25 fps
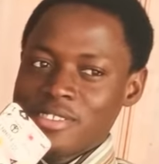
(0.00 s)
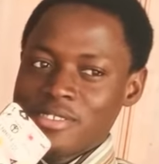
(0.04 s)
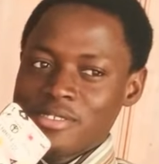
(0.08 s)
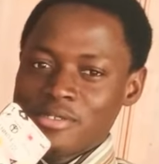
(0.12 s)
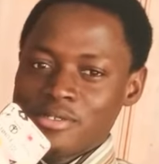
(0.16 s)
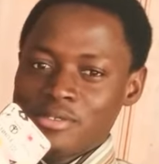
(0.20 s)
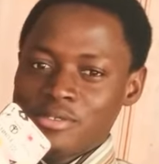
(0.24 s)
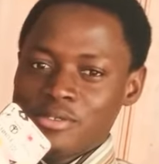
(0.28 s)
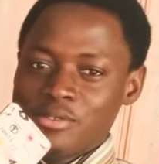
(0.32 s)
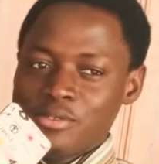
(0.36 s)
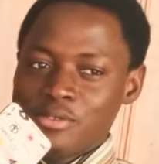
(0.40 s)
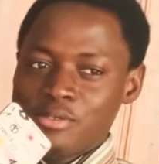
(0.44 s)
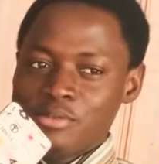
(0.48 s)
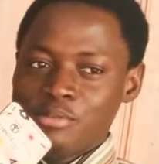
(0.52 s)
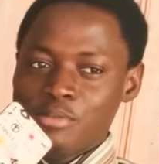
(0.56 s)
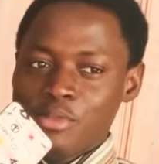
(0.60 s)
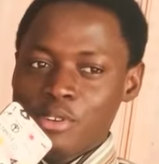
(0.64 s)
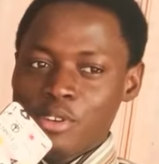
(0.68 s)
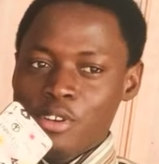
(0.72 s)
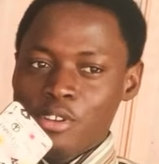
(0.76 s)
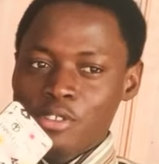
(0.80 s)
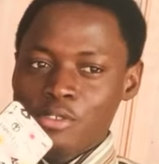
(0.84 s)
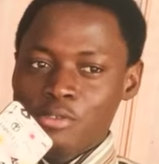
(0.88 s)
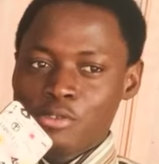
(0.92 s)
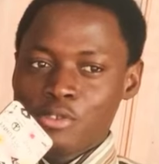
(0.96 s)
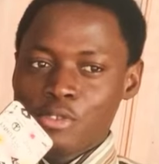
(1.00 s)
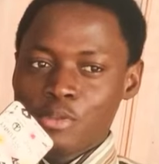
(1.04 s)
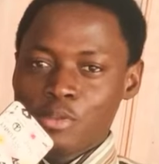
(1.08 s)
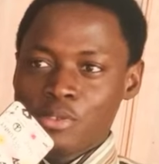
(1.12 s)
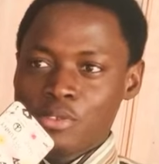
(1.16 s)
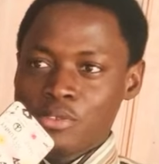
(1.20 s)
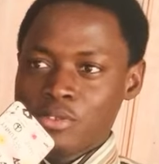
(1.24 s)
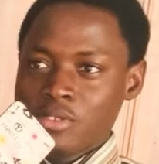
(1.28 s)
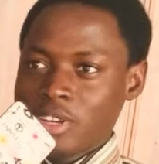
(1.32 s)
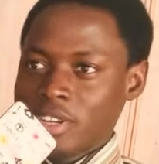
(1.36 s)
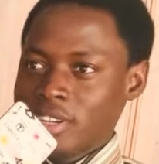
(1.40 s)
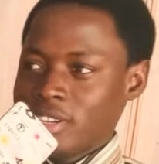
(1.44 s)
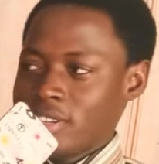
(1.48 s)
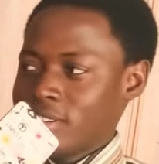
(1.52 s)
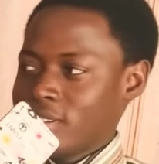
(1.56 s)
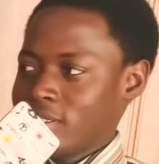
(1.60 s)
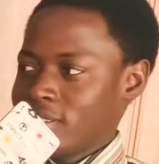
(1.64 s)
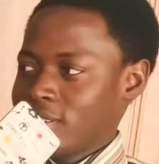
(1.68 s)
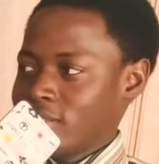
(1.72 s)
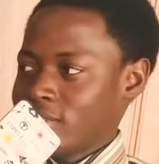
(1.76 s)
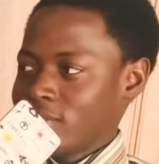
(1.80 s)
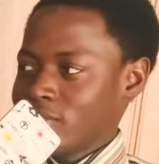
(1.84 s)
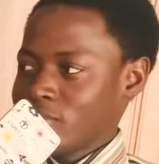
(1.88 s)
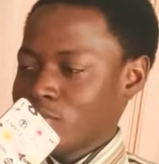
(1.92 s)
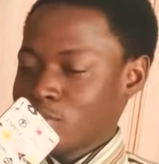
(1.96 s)
Tum bahut
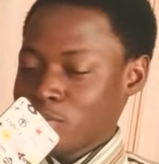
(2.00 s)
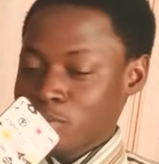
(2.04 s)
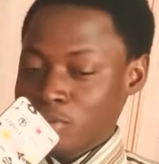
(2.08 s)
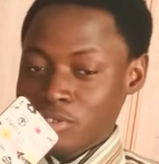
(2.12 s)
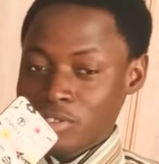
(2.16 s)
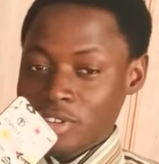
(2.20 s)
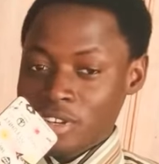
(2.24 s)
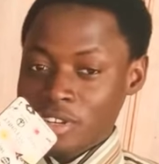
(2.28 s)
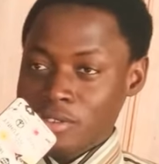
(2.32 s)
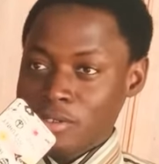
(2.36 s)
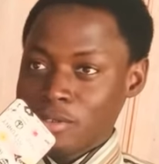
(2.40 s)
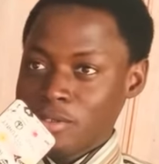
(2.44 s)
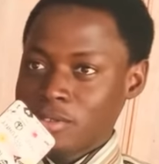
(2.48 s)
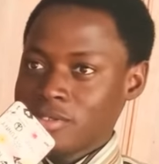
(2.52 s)
khoobsurat ho.